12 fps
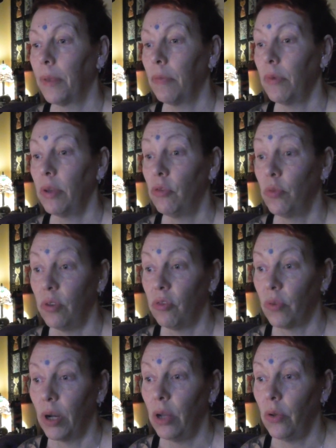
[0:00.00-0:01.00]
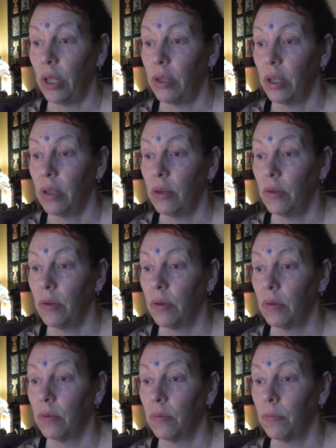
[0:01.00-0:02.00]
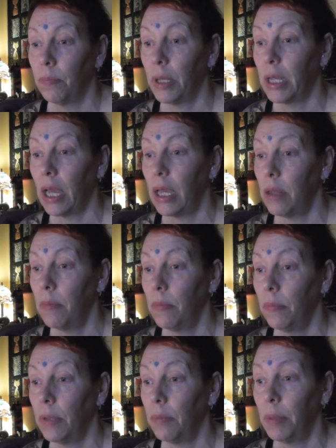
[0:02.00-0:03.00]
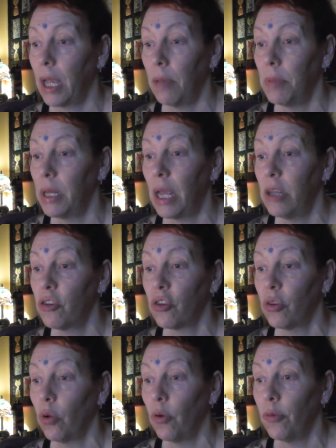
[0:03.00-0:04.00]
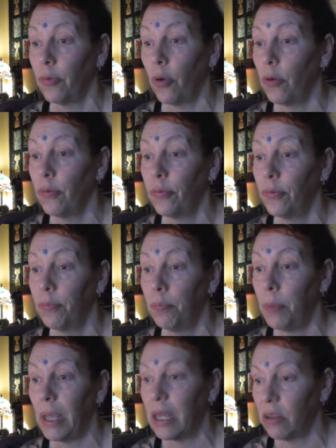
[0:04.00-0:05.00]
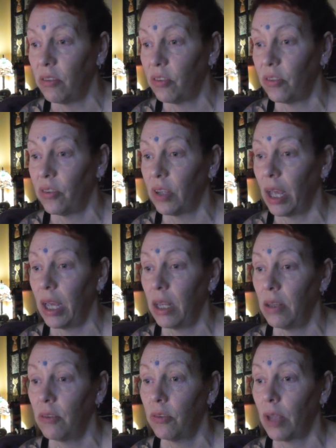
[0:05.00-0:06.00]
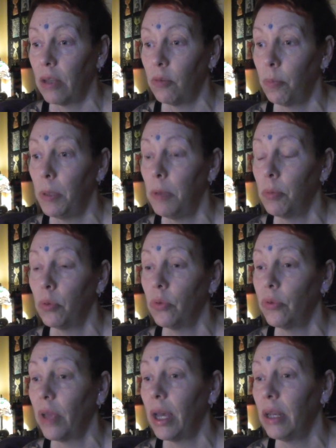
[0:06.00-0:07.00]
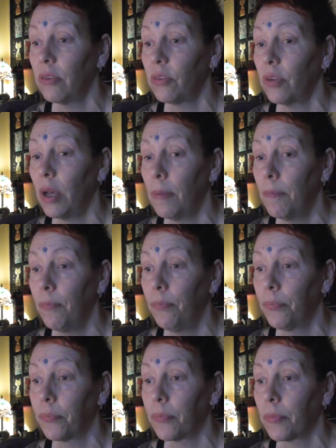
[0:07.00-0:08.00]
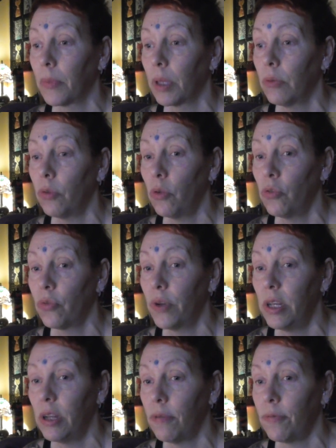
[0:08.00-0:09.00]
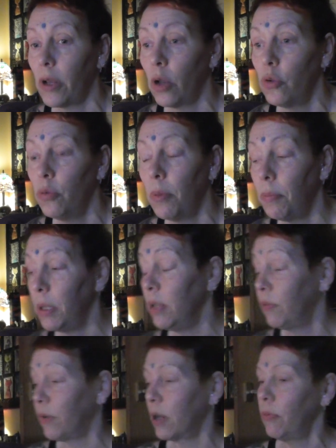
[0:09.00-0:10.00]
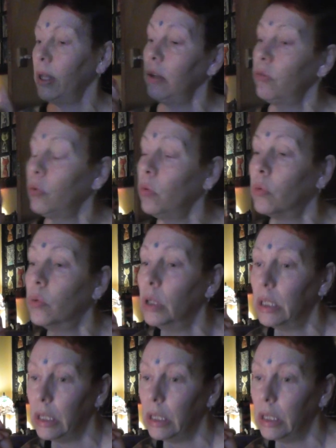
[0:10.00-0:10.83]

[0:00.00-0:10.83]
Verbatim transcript: and went to Israel, and then became it became a nation of of bigots and and people that um, don't treat their fellow human beings very well at all.